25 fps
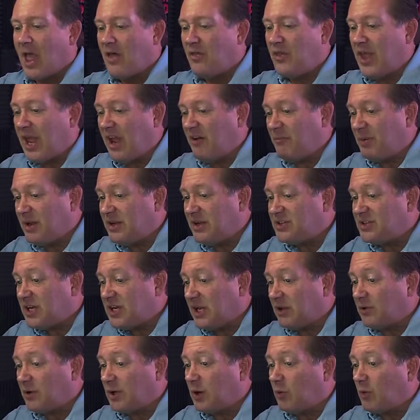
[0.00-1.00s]
They have been
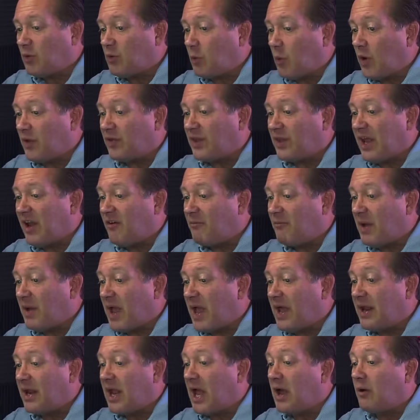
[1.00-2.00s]
dealing with what they have
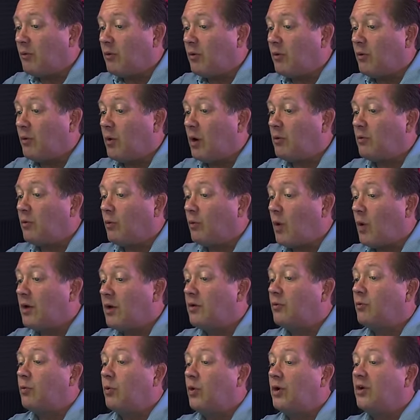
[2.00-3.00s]
been,
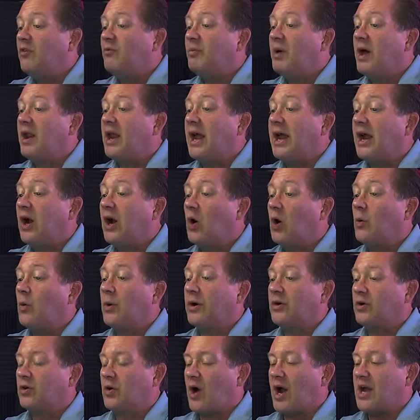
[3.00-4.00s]
what would have been a
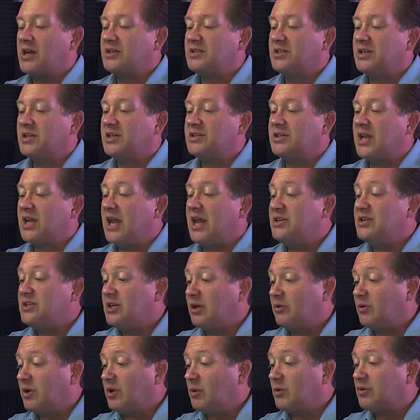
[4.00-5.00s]
heroin crisis and
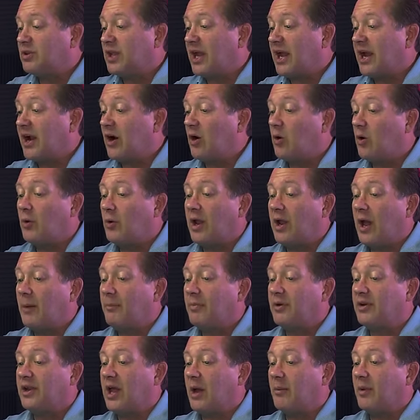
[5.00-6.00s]
dealing with the heroin
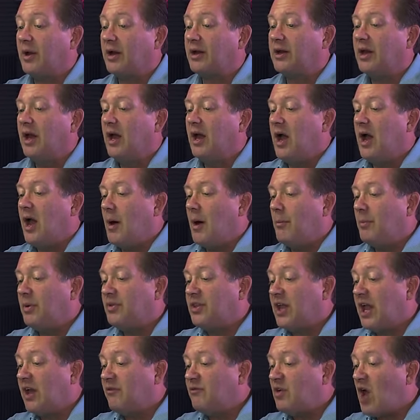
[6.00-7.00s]
epidemic,
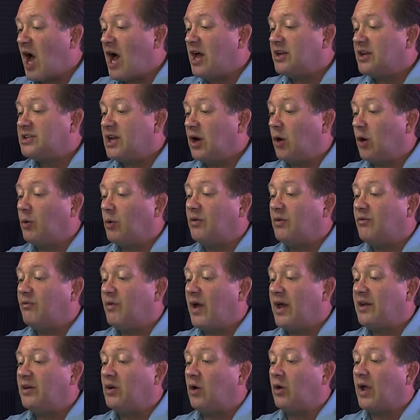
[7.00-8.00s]
but they have not dealt with
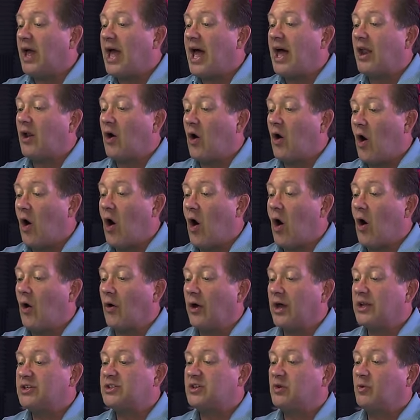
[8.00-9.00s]
fentanyl at
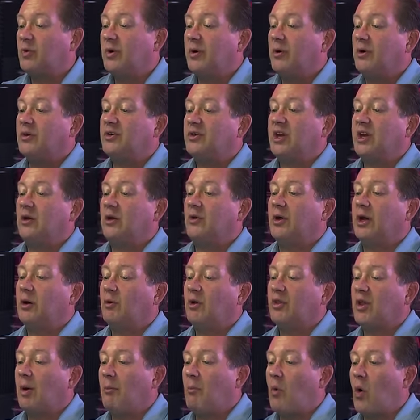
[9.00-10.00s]
all. And so we were dealing
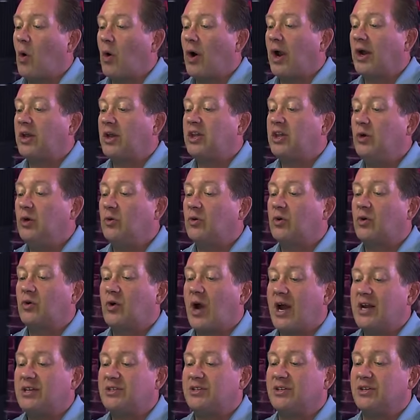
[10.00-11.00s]
with a more acute
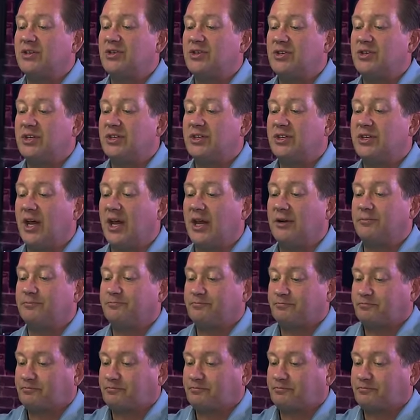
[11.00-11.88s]
crisis, she said.